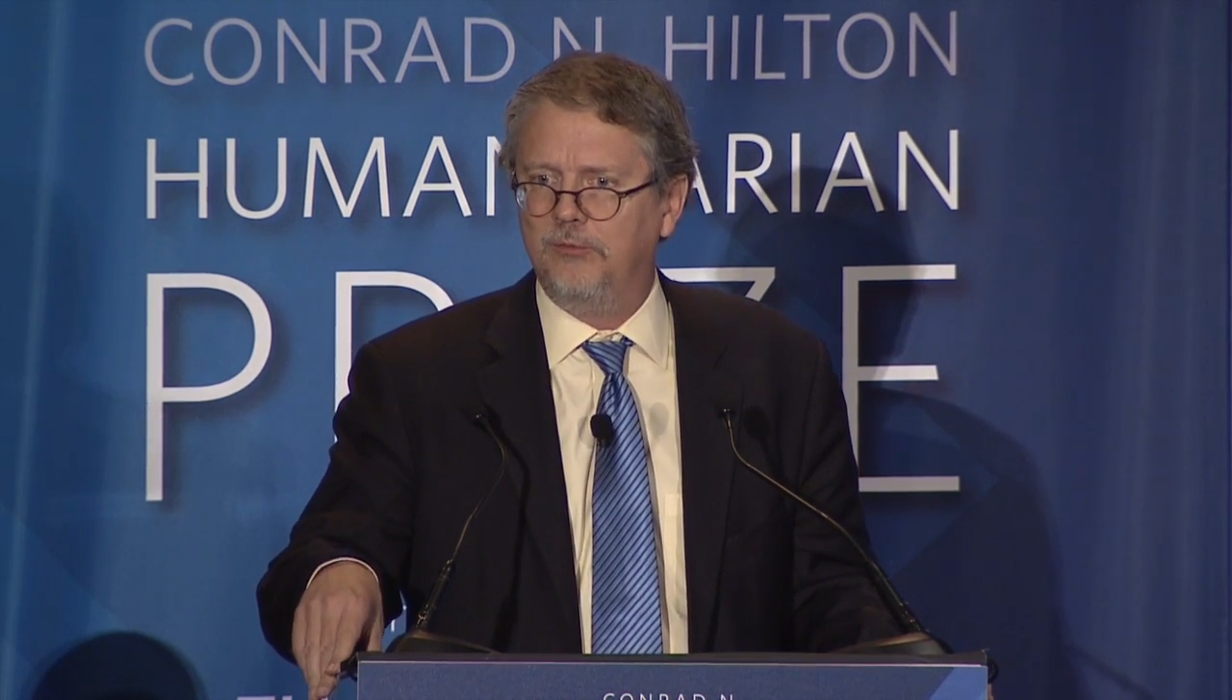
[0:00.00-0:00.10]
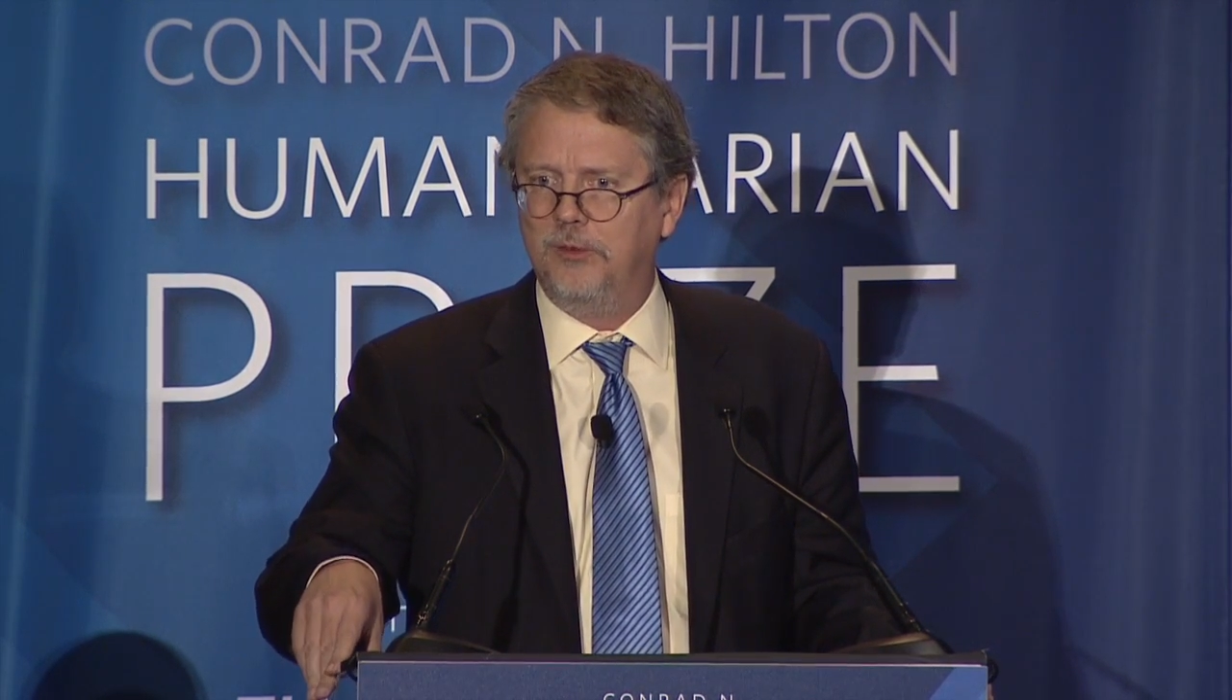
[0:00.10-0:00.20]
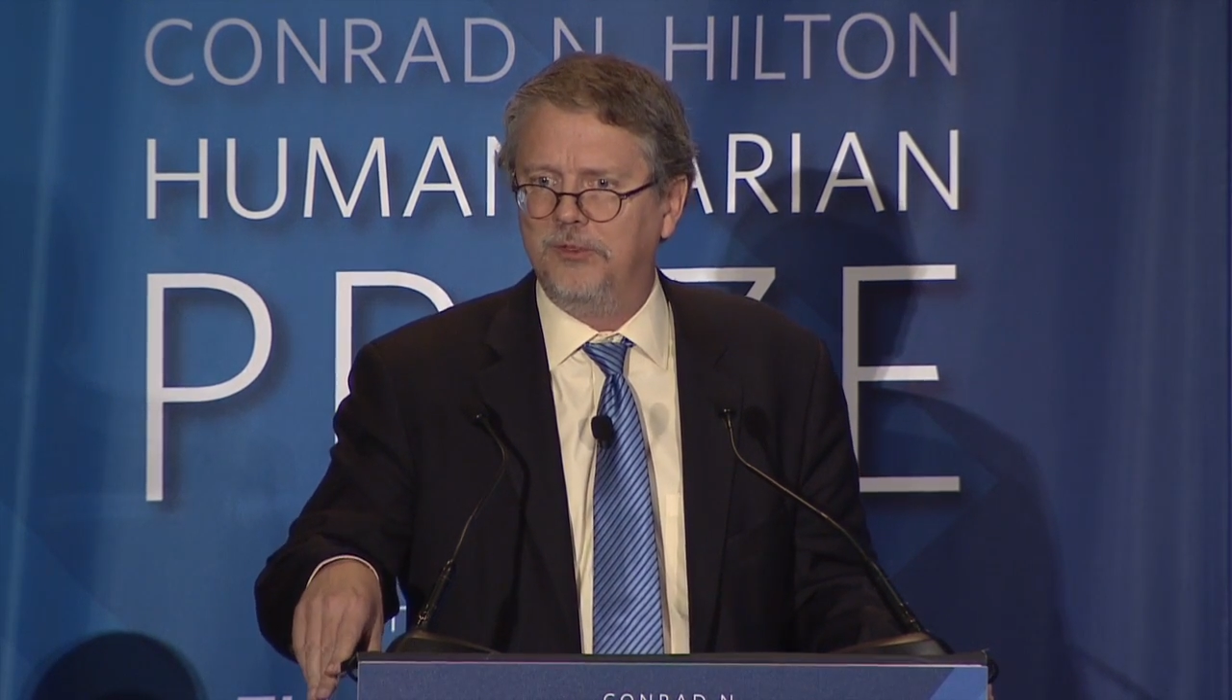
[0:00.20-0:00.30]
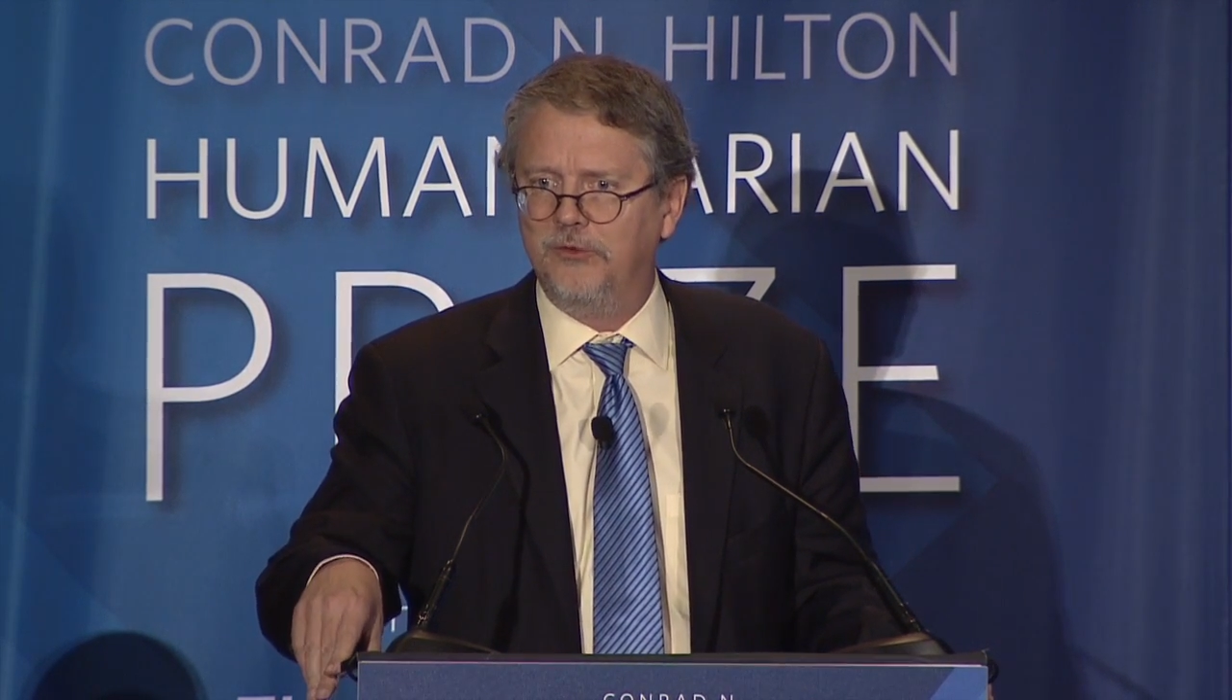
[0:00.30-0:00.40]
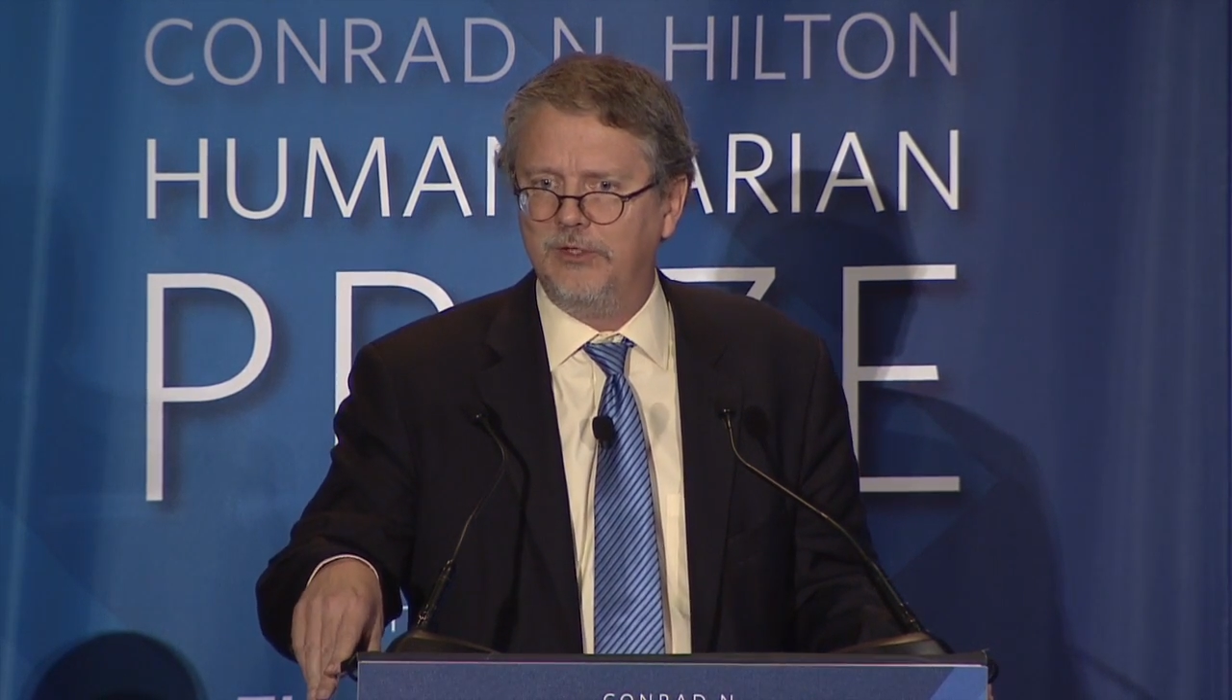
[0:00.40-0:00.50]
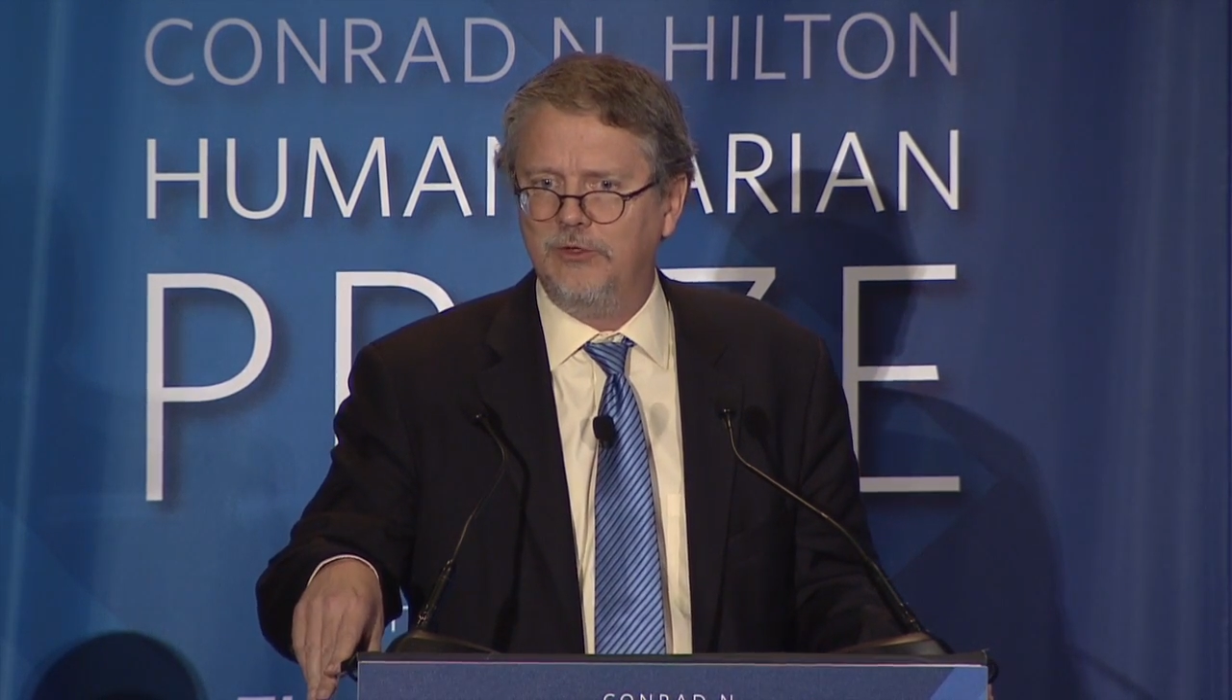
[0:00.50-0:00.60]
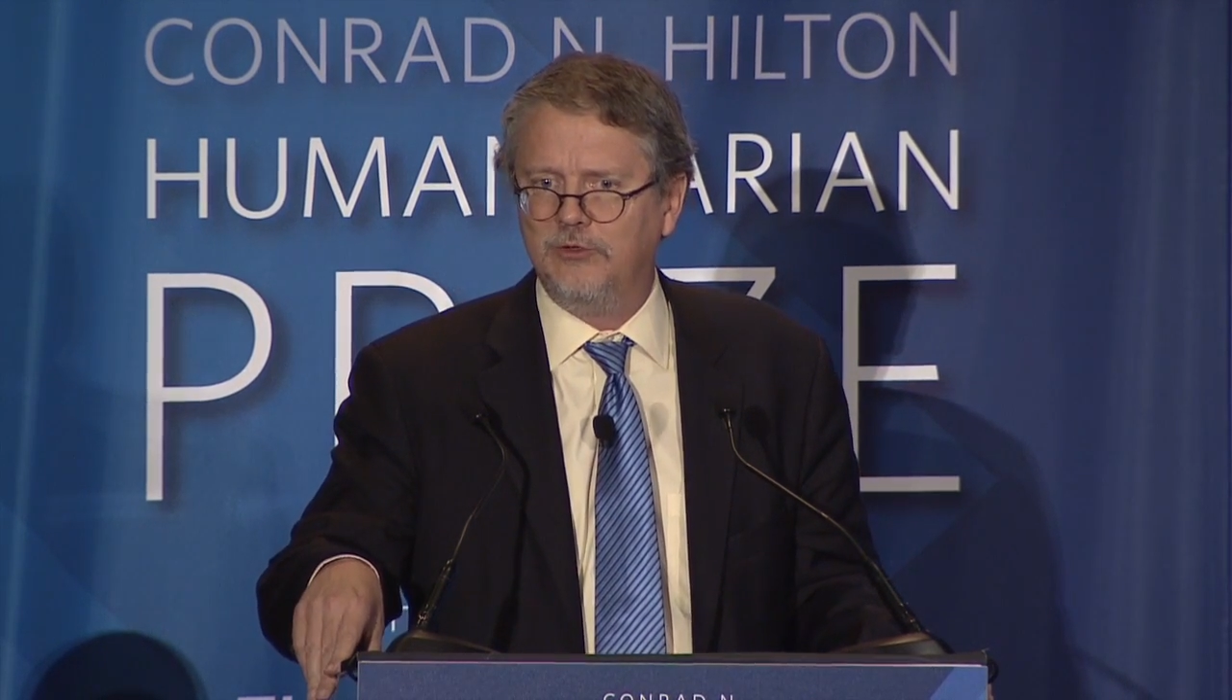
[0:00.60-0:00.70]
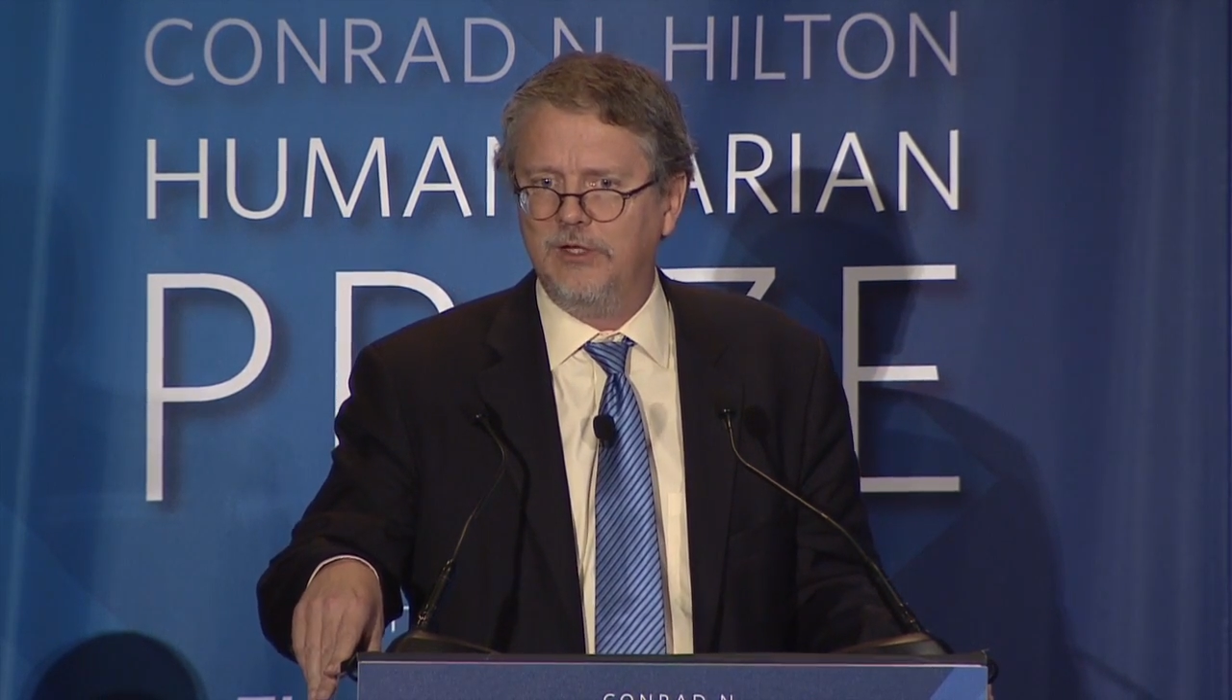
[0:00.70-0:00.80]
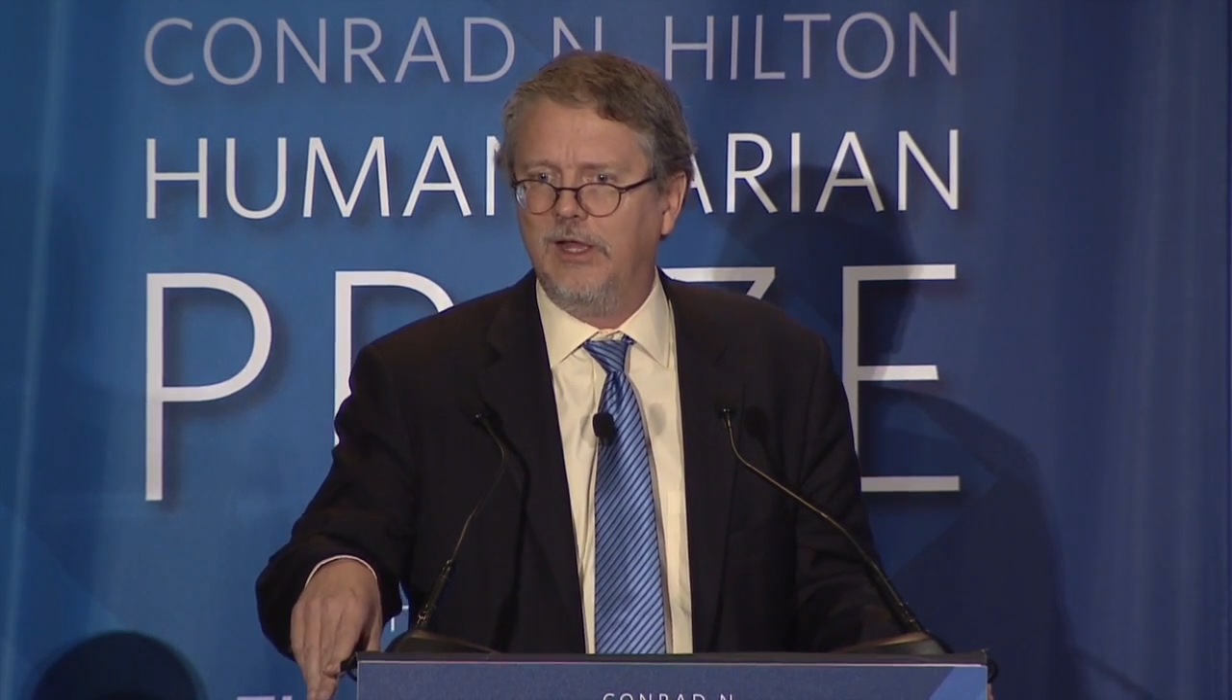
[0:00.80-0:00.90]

of immunization.